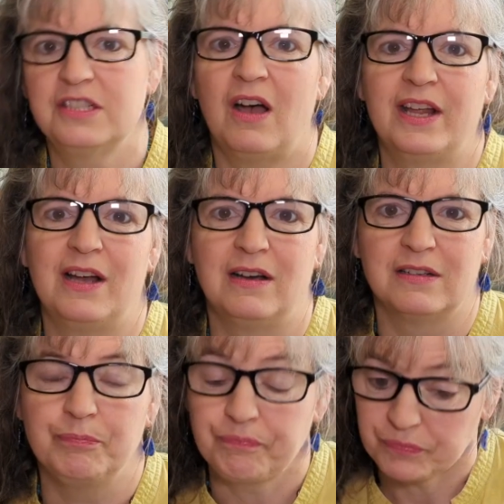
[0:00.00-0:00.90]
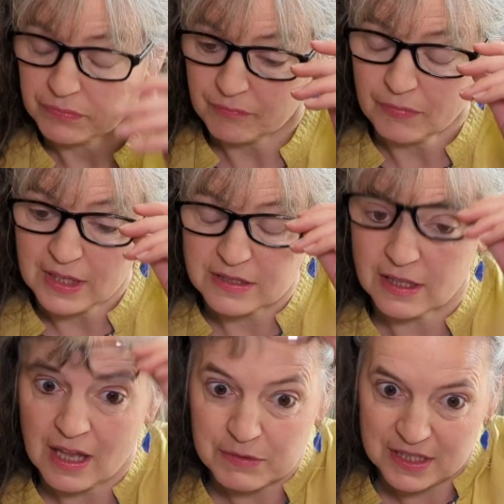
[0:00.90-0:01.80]
dye garden. So
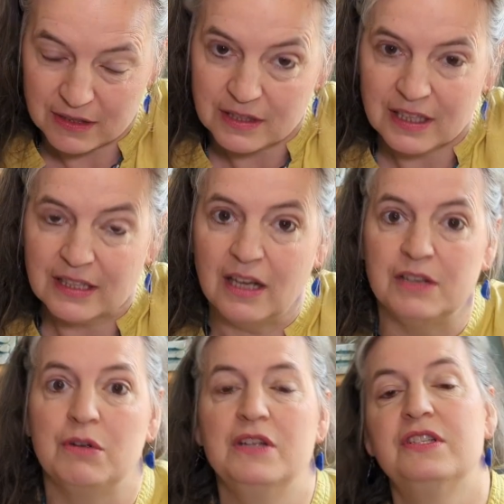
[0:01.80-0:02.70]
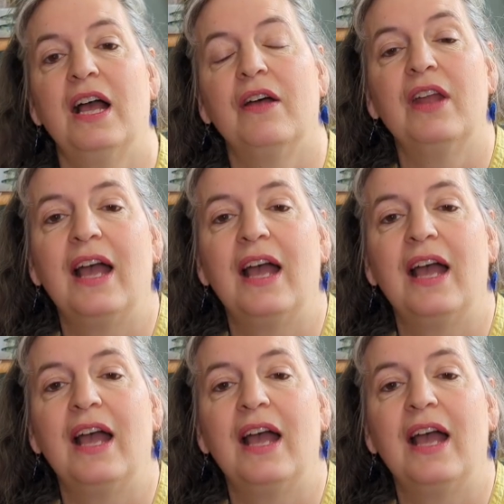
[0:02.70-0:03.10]
that was the other thing that I wrote down,